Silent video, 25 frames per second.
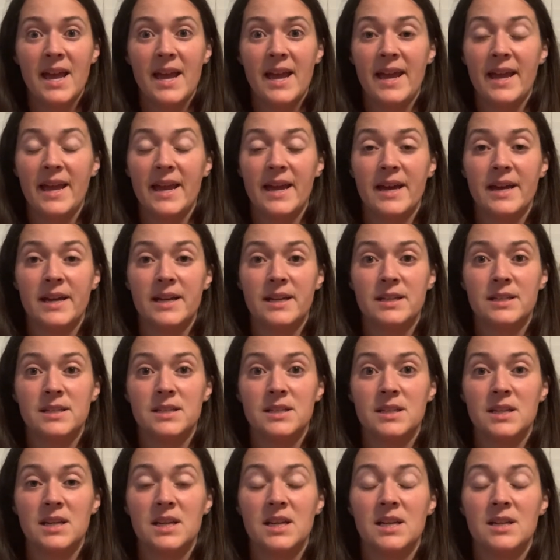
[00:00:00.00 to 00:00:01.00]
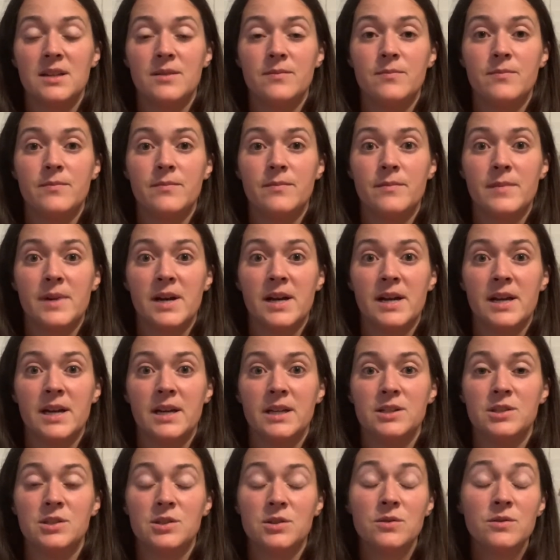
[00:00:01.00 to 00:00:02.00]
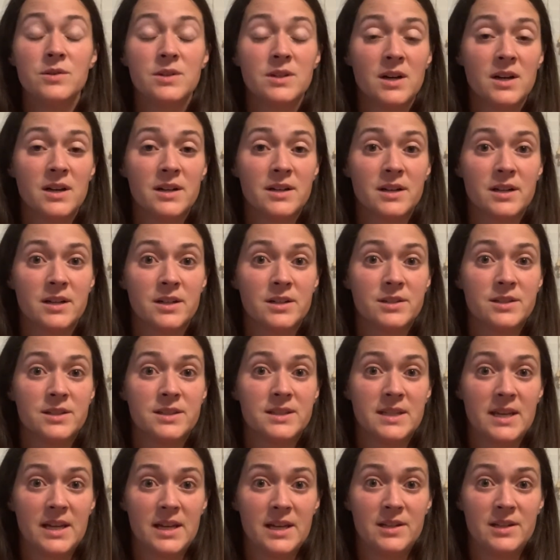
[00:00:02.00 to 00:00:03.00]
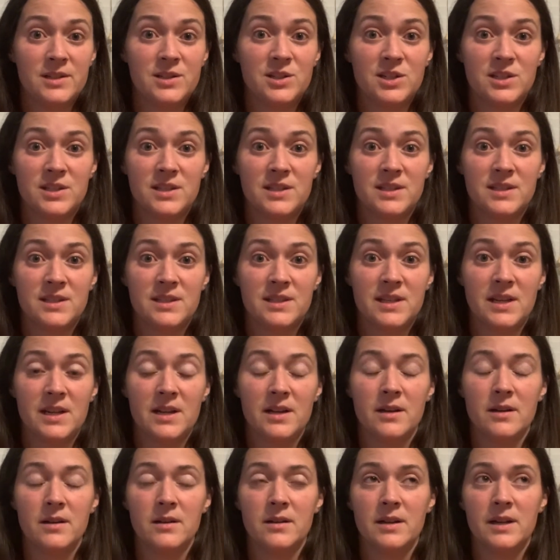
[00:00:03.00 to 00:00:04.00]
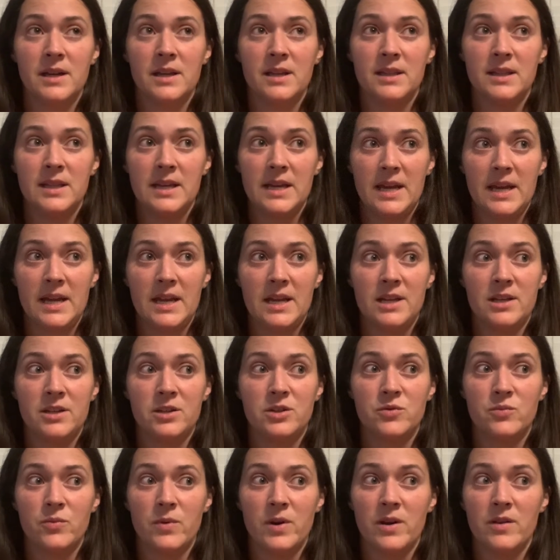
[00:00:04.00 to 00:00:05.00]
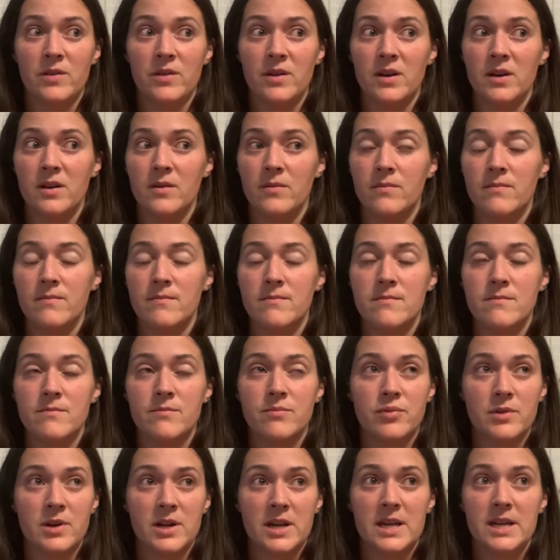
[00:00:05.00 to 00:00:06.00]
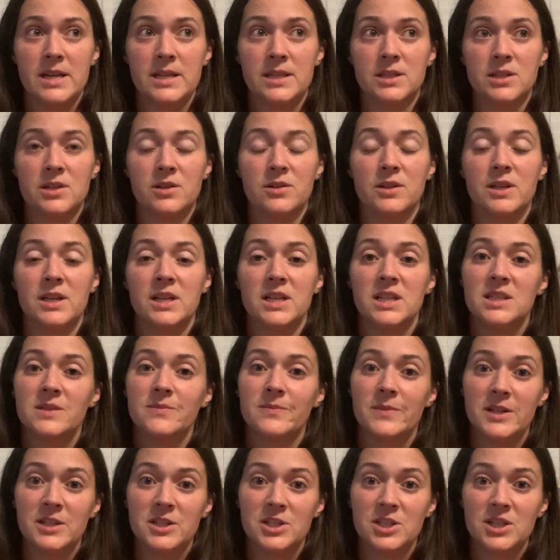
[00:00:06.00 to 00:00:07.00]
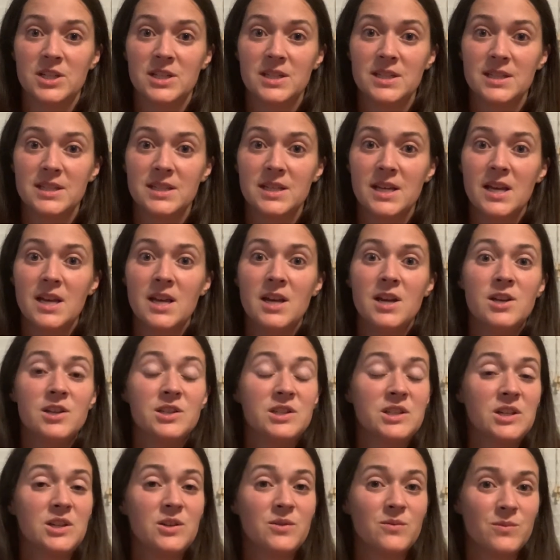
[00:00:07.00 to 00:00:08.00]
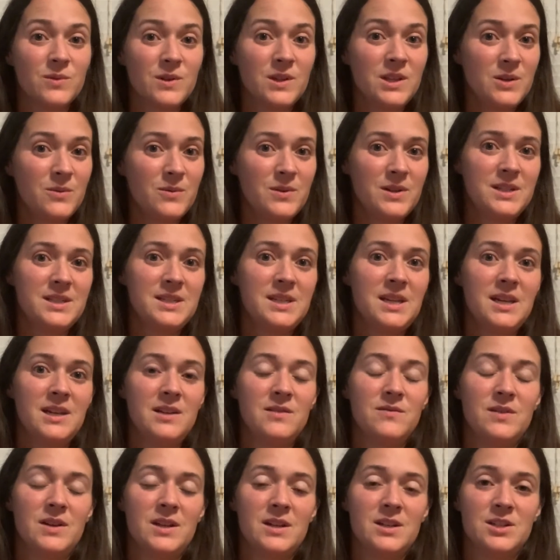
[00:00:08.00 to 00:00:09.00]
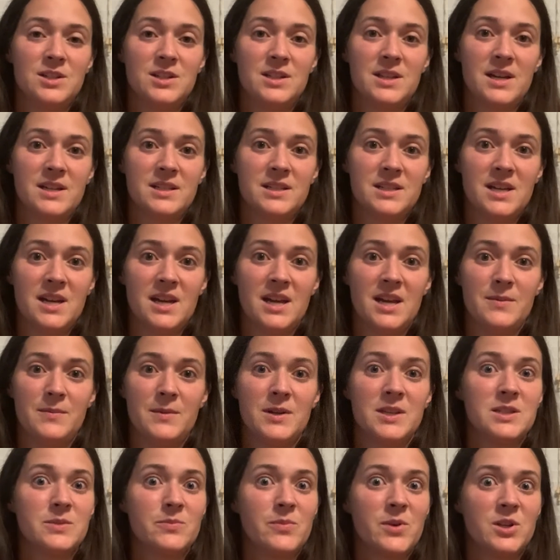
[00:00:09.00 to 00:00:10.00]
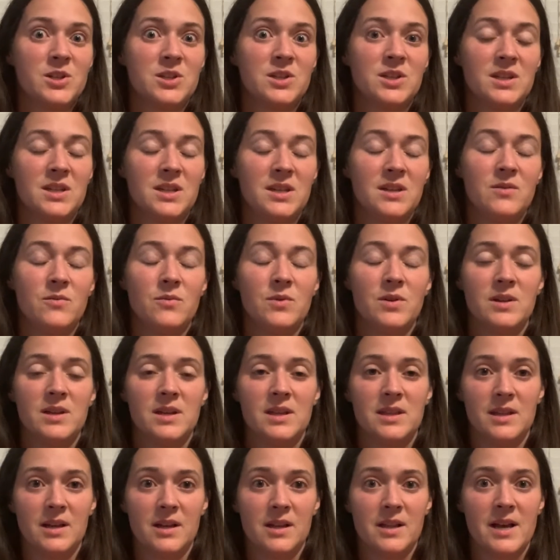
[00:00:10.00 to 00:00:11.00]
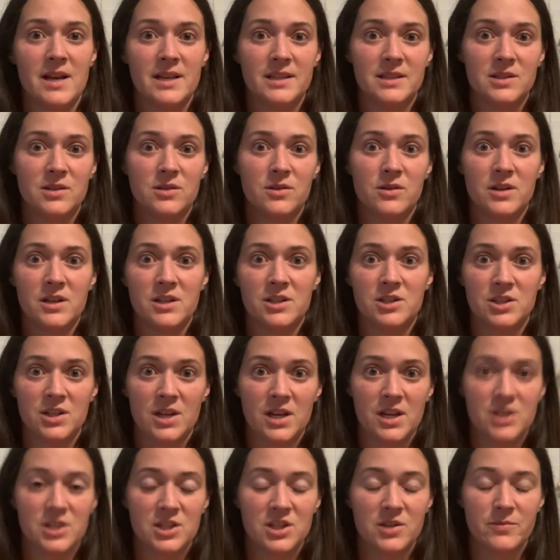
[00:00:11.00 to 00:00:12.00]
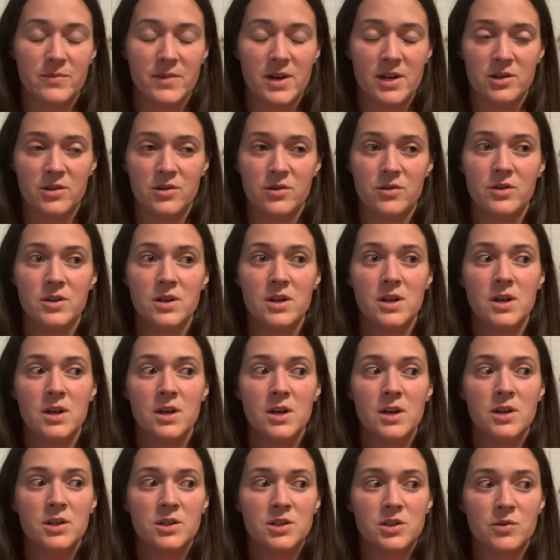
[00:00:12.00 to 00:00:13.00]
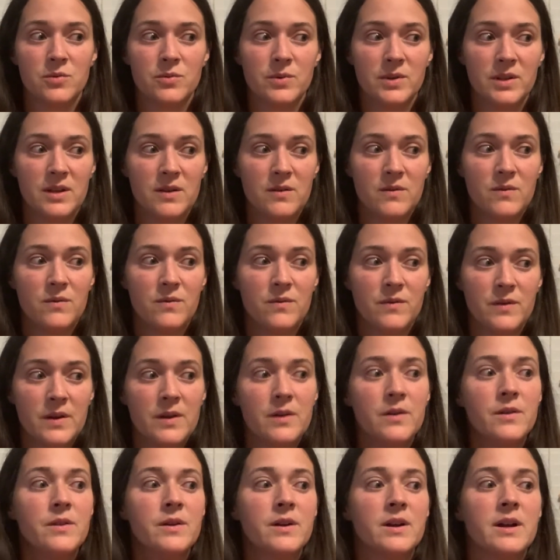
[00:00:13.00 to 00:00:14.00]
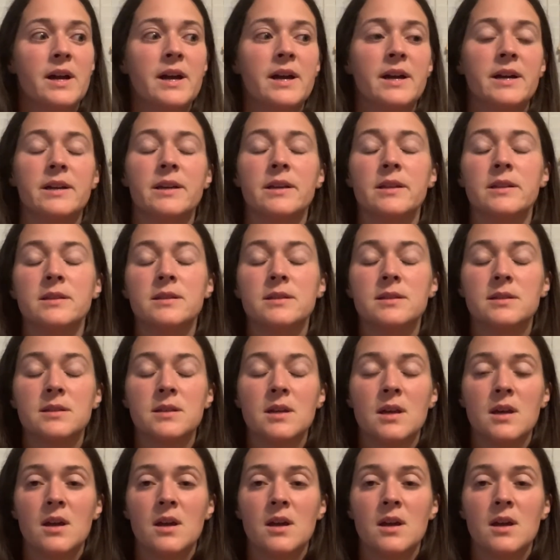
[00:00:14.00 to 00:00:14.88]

And in my 2 daughters' ages, they're in the age where their brains are like sponges. So you really want to take advantage of that time, especially in the classical education model, to really fill their heads